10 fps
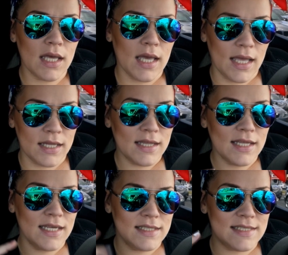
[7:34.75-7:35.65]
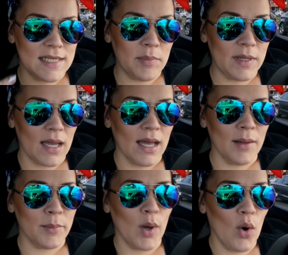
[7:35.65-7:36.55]
and it's zipping
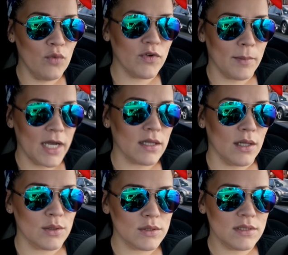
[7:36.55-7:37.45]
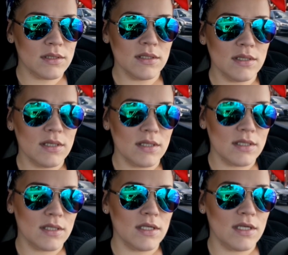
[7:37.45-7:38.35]
up over my clothes.
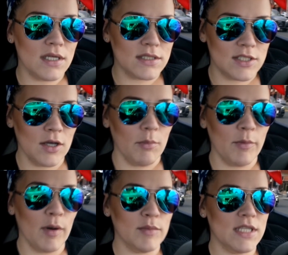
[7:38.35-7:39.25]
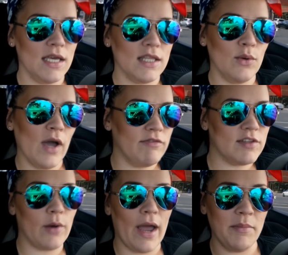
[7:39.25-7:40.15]
And so my mom was like, you have
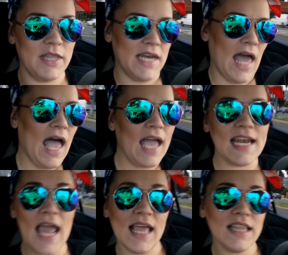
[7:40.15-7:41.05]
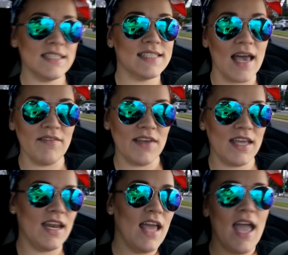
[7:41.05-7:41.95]
to grab the 9 and the
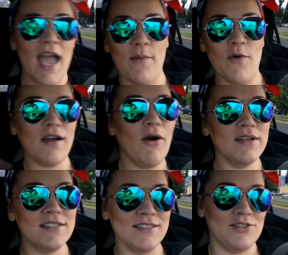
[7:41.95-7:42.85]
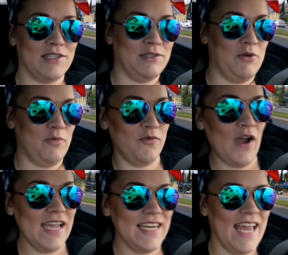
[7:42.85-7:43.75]
7 and we're going to the dressing room
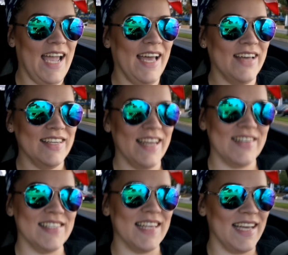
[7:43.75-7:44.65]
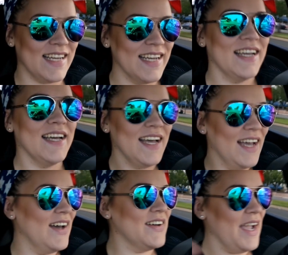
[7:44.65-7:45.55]
right now. And I was like,
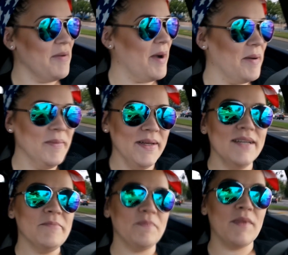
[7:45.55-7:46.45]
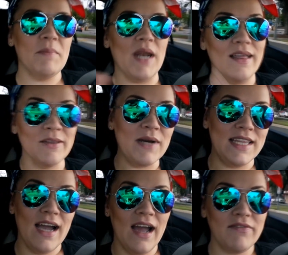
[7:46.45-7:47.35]
okay, Mom. But on the way
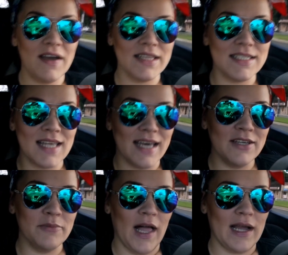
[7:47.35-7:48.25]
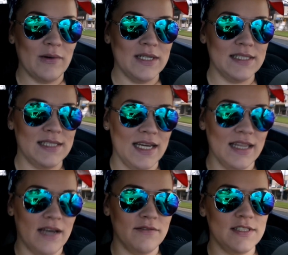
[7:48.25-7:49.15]
there I found these other black ones that I
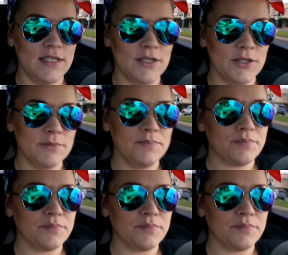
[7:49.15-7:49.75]
love too,